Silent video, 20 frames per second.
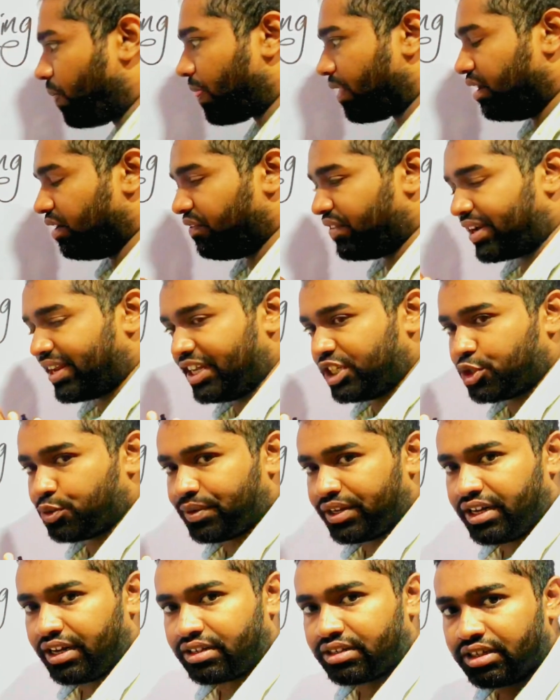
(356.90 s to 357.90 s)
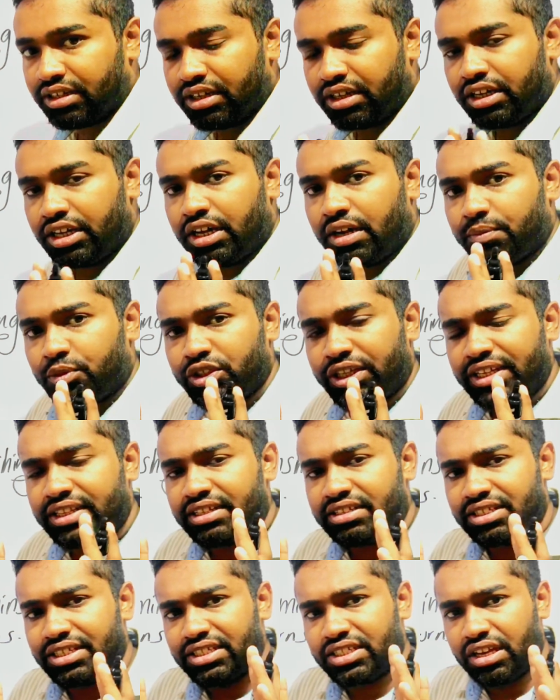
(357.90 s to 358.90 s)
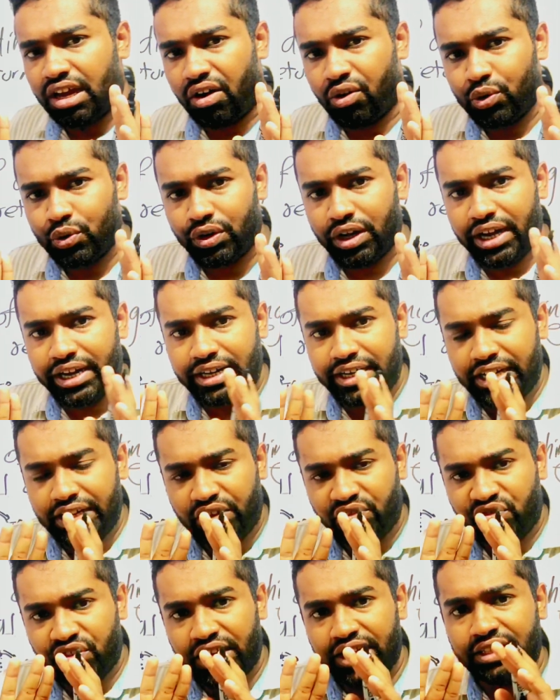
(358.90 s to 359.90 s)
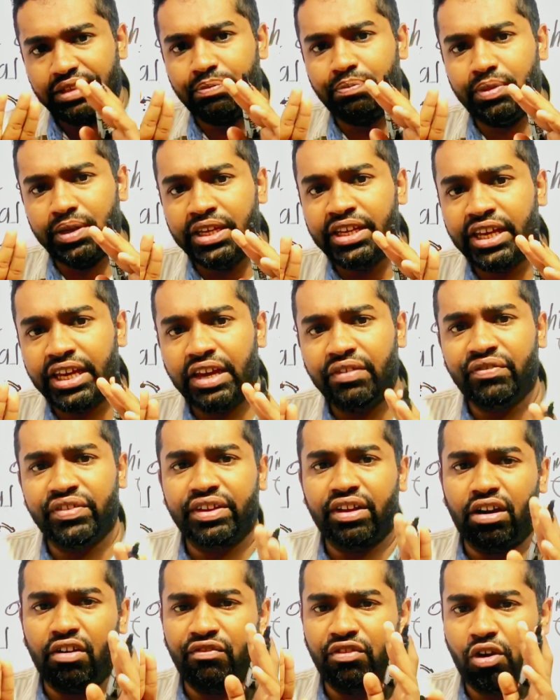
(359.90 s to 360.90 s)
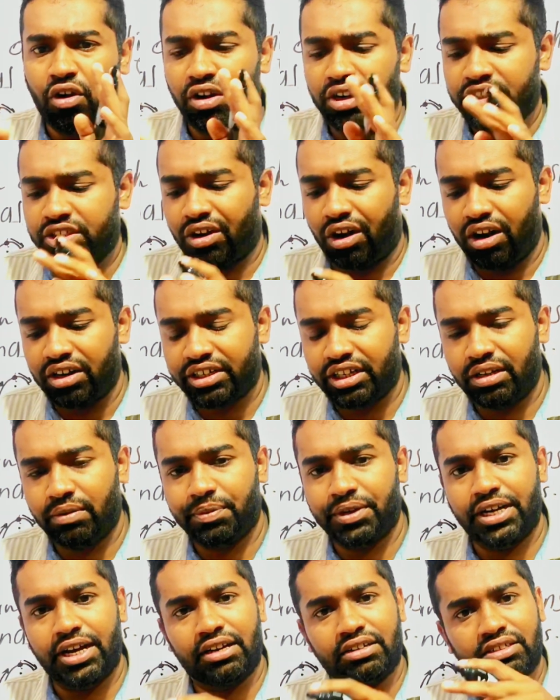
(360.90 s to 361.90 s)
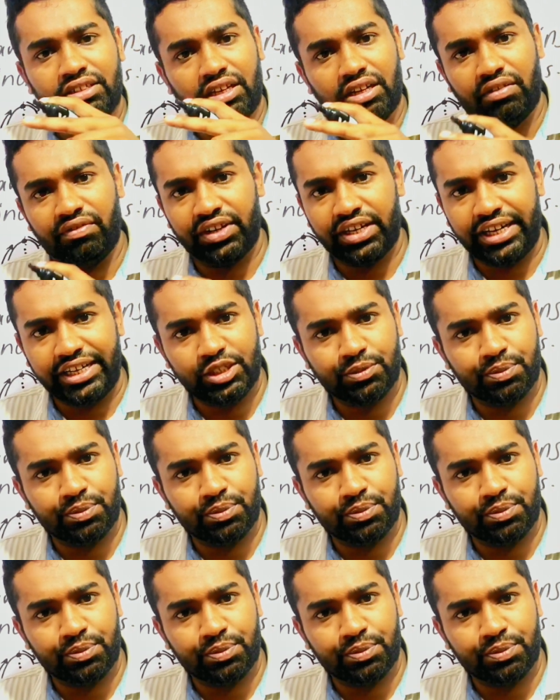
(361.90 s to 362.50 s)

average product. Pute, this is how to identify the behavior of all total product, average